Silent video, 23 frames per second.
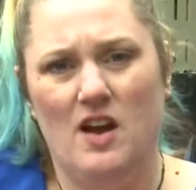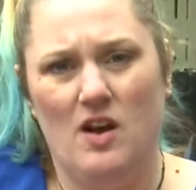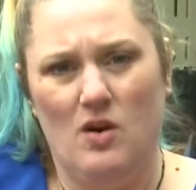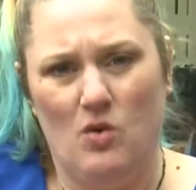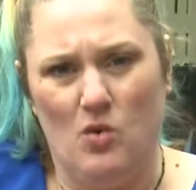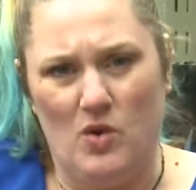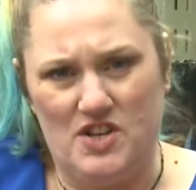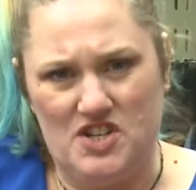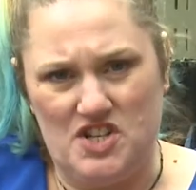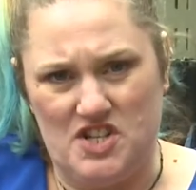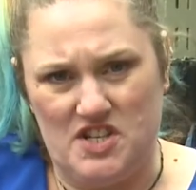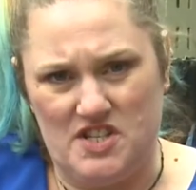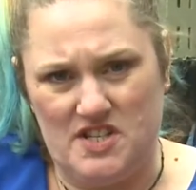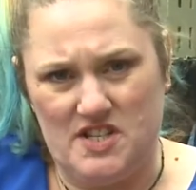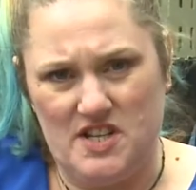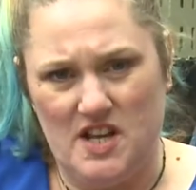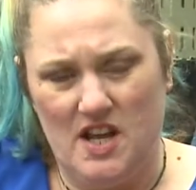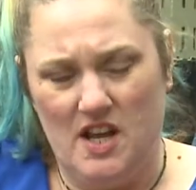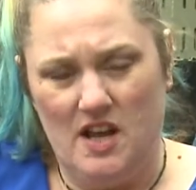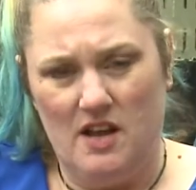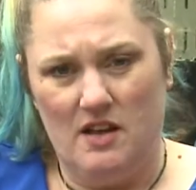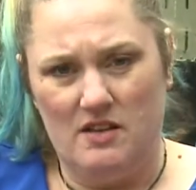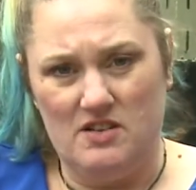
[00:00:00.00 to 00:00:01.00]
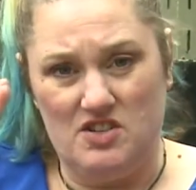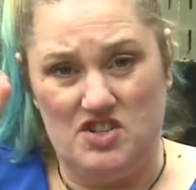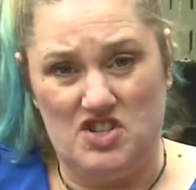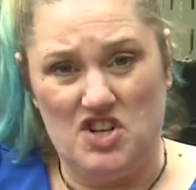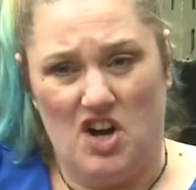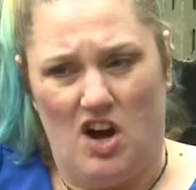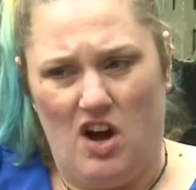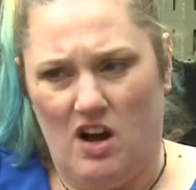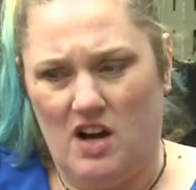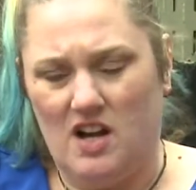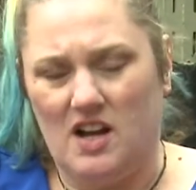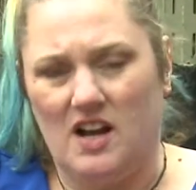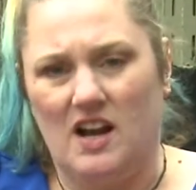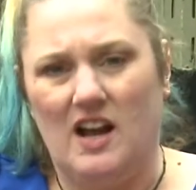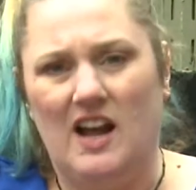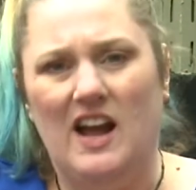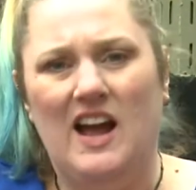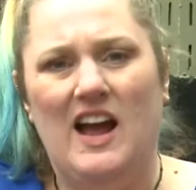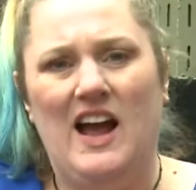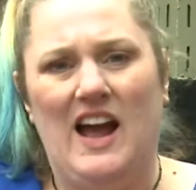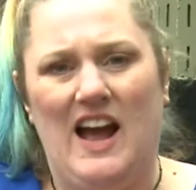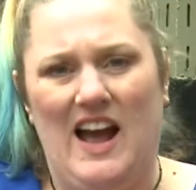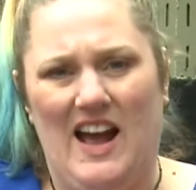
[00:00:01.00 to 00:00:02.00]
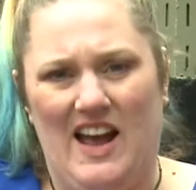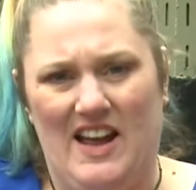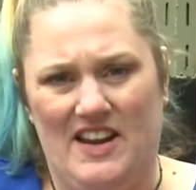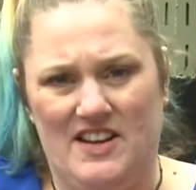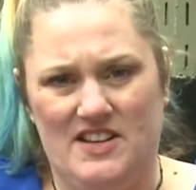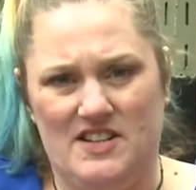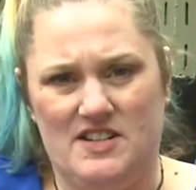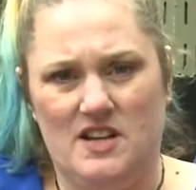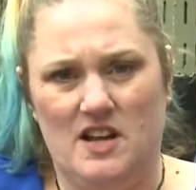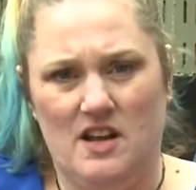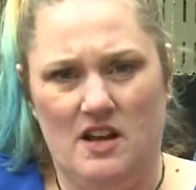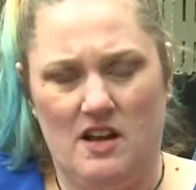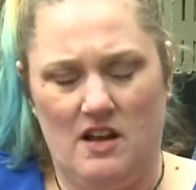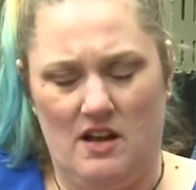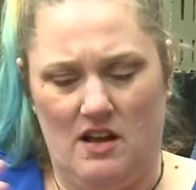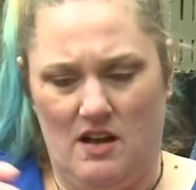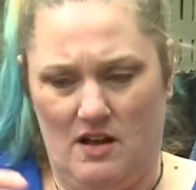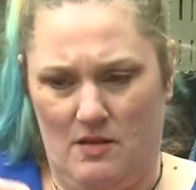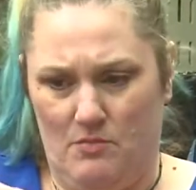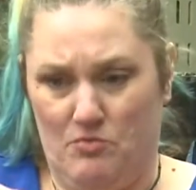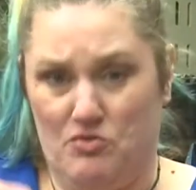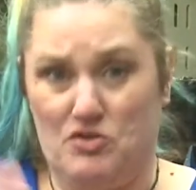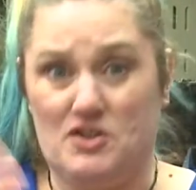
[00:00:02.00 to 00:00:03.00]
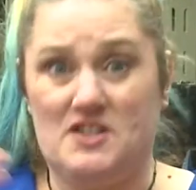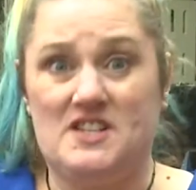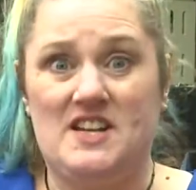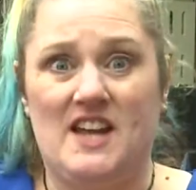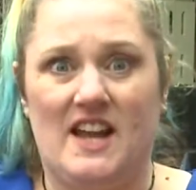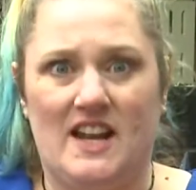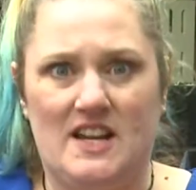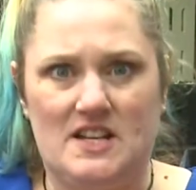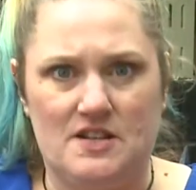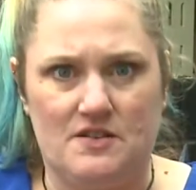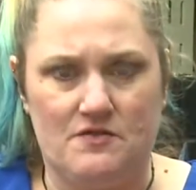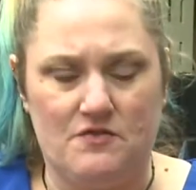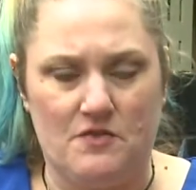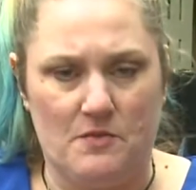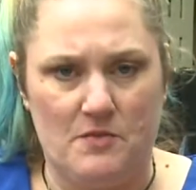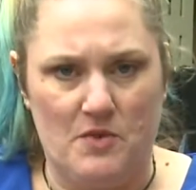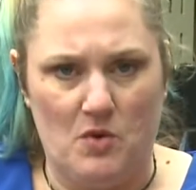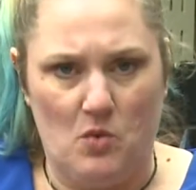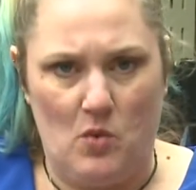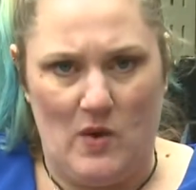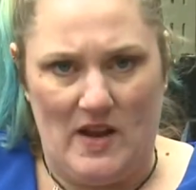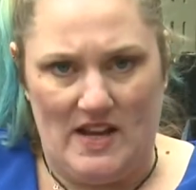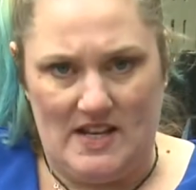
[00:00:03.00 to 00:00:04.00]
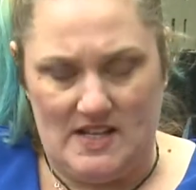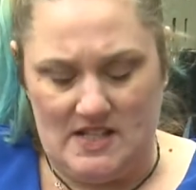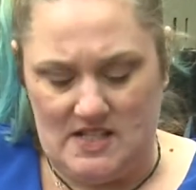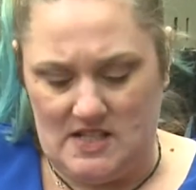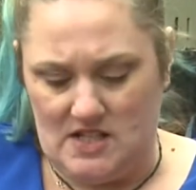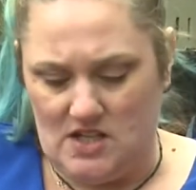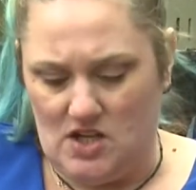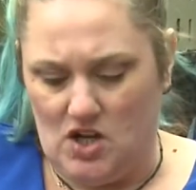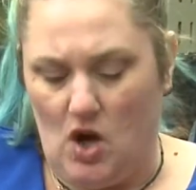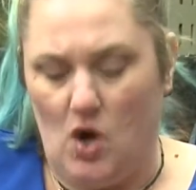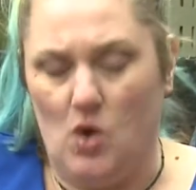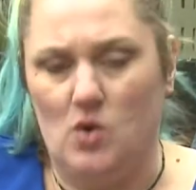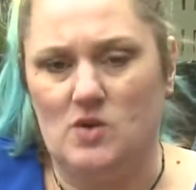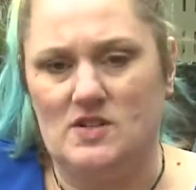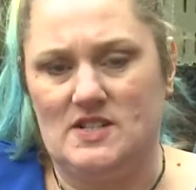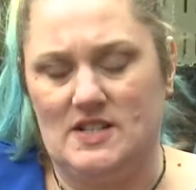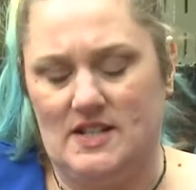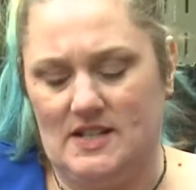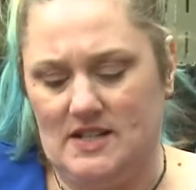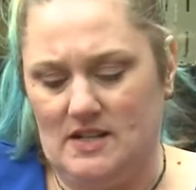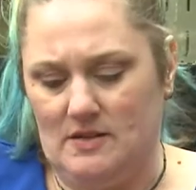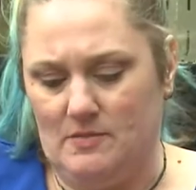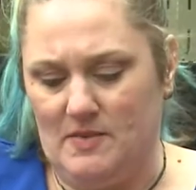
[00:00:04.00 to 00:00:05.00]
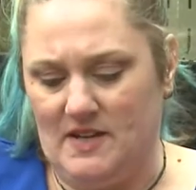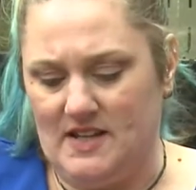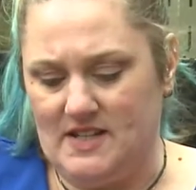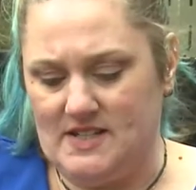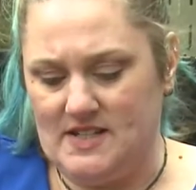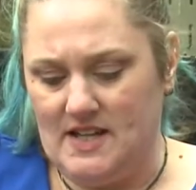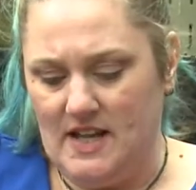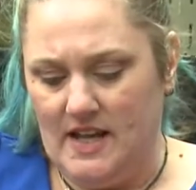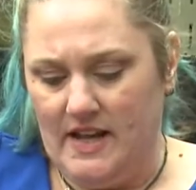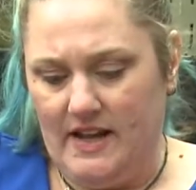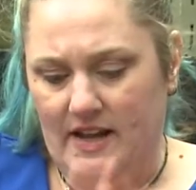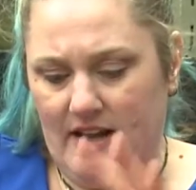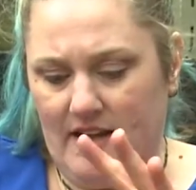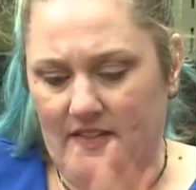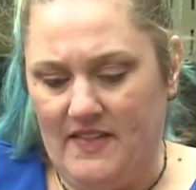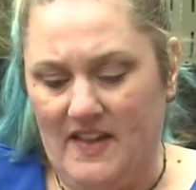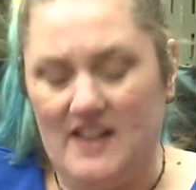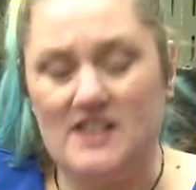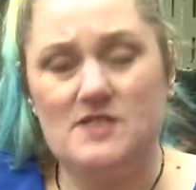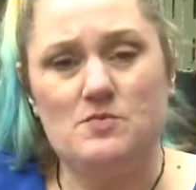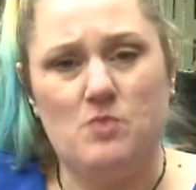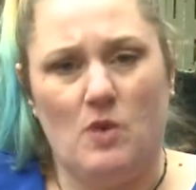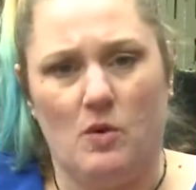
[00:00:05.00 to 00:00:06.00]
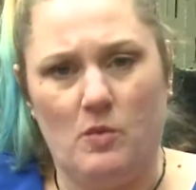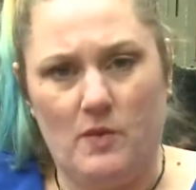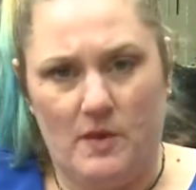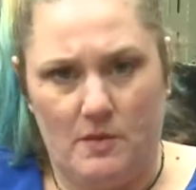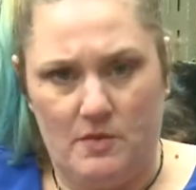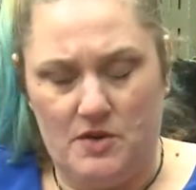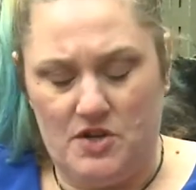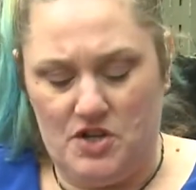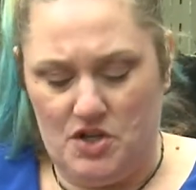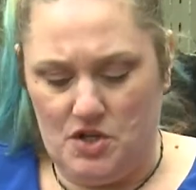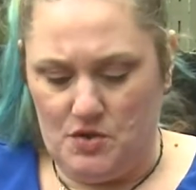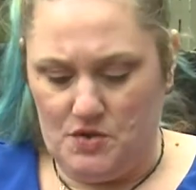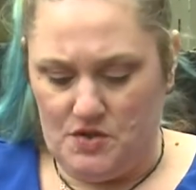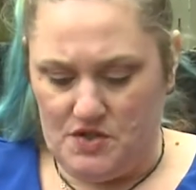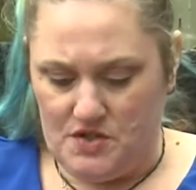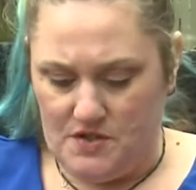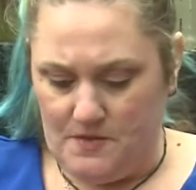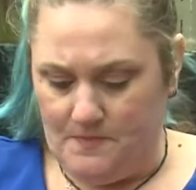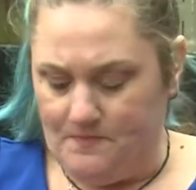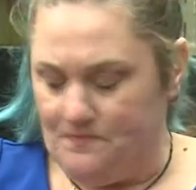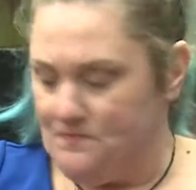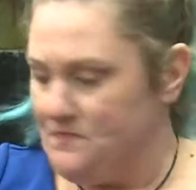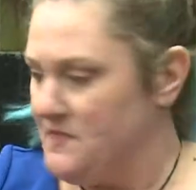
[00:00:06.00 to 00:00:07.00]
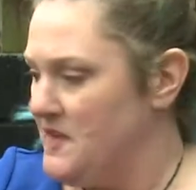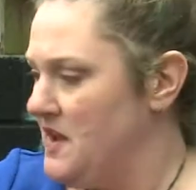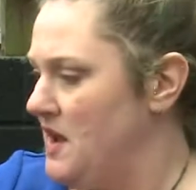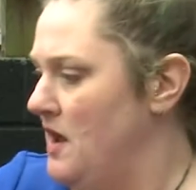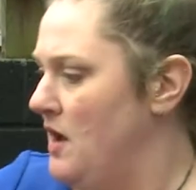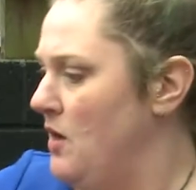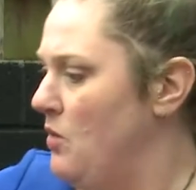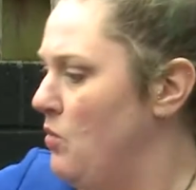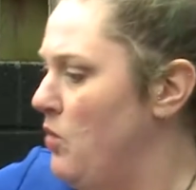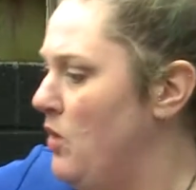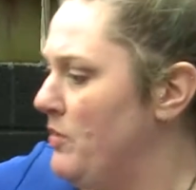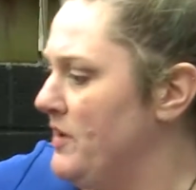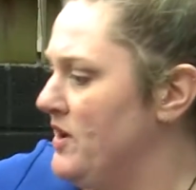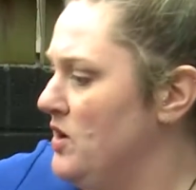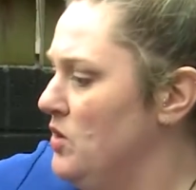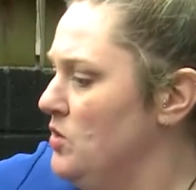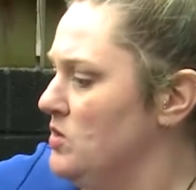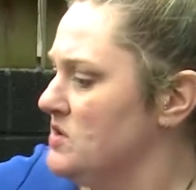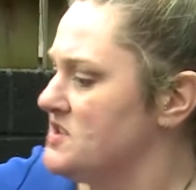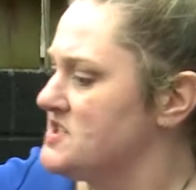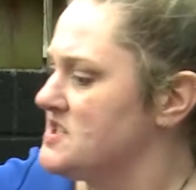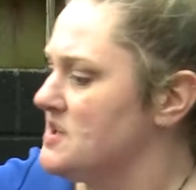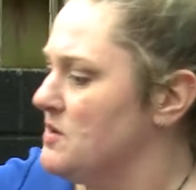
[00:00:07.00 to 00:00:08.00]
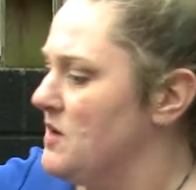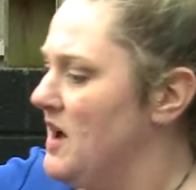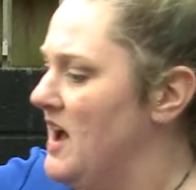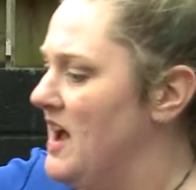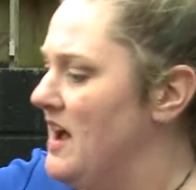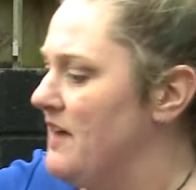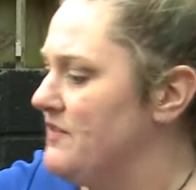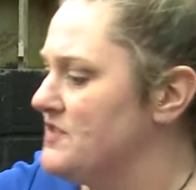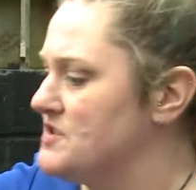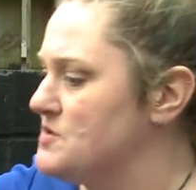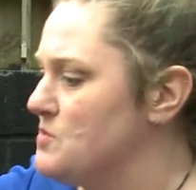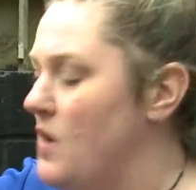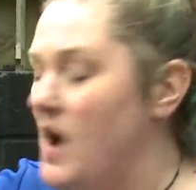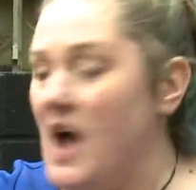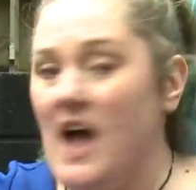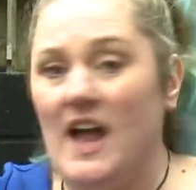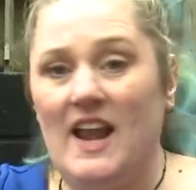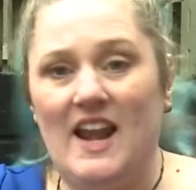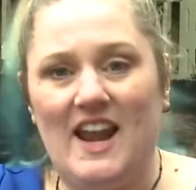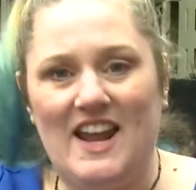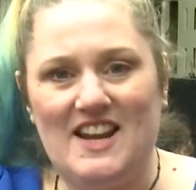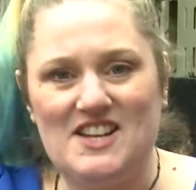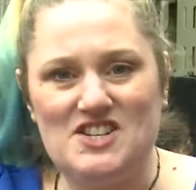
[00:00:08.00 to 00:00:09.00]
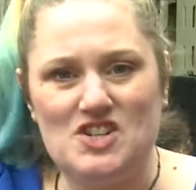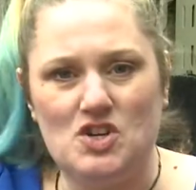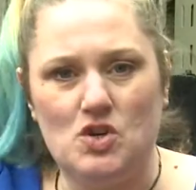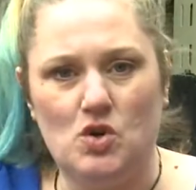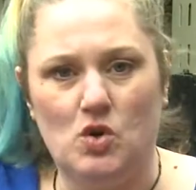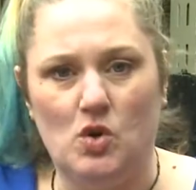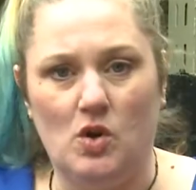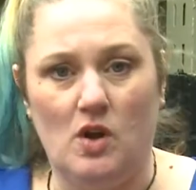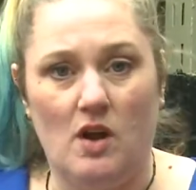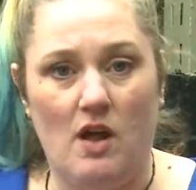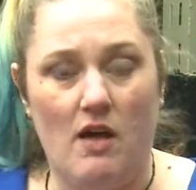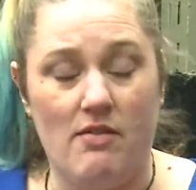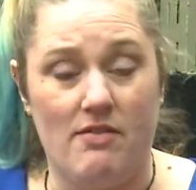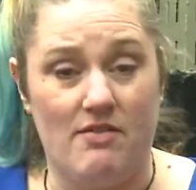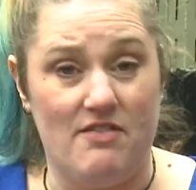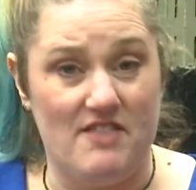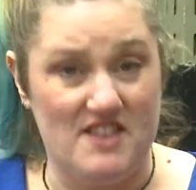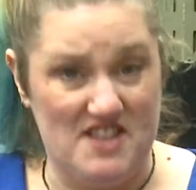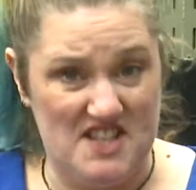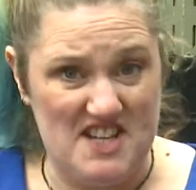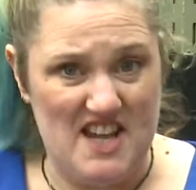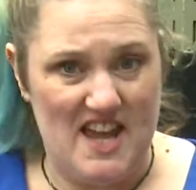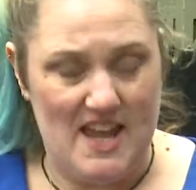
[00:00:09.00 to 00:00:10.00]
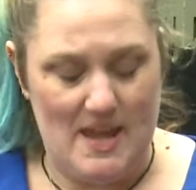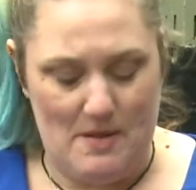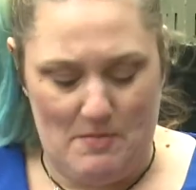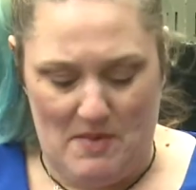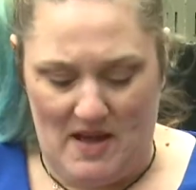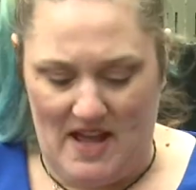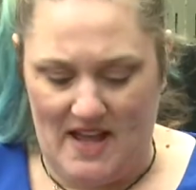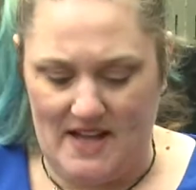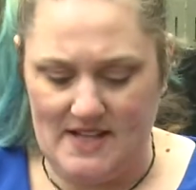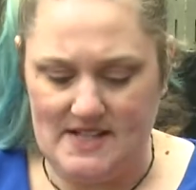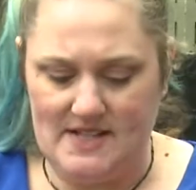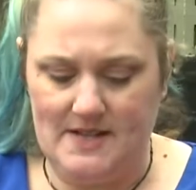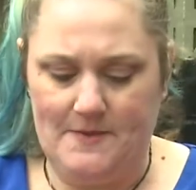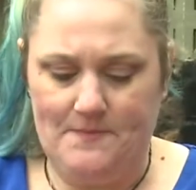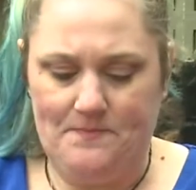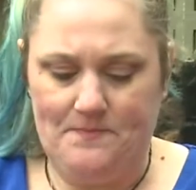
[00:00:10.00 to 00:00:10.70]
which is darker and protected from the wind and the cold a little bit, and that's what we would use. What we also have is what I like to call the day bed,